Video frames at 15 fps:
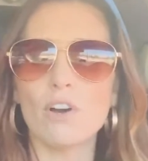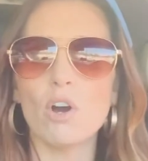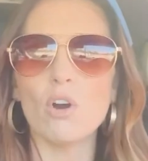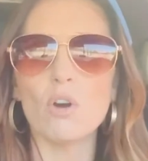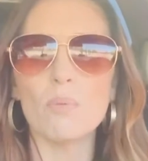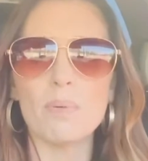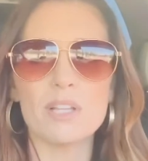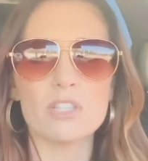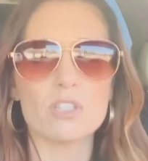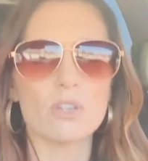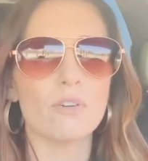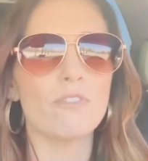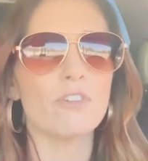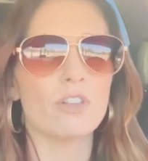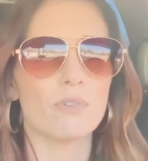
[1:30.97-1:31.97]
hope and
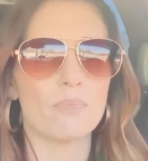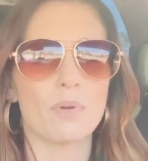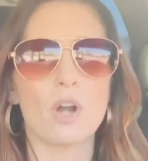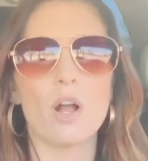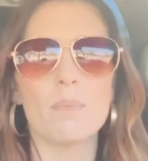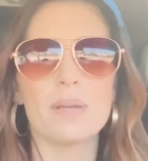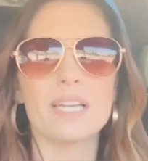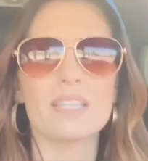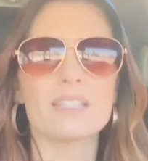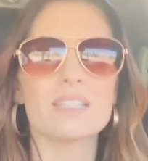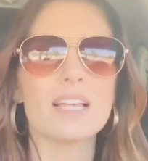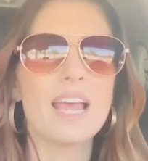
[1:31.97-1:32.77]
so full of promise,